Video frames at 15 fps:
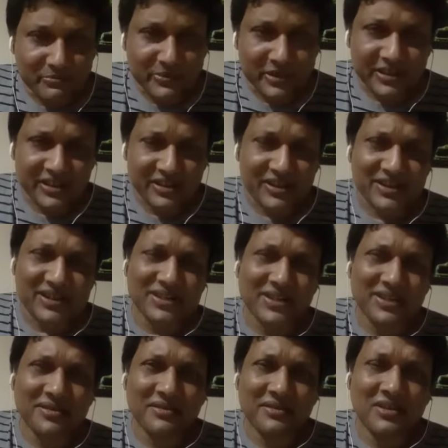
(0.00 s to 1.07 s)

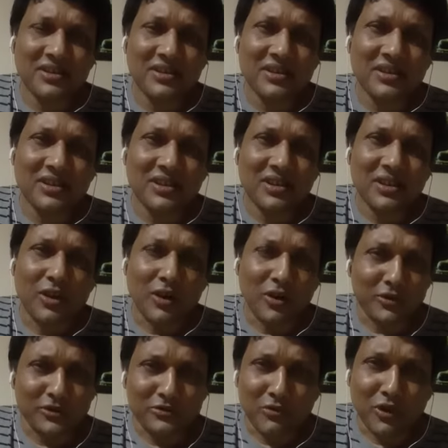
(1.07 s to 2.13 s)
presentation
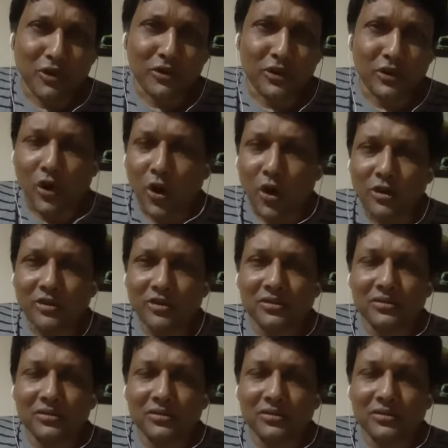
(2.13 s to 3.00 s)
or small talk.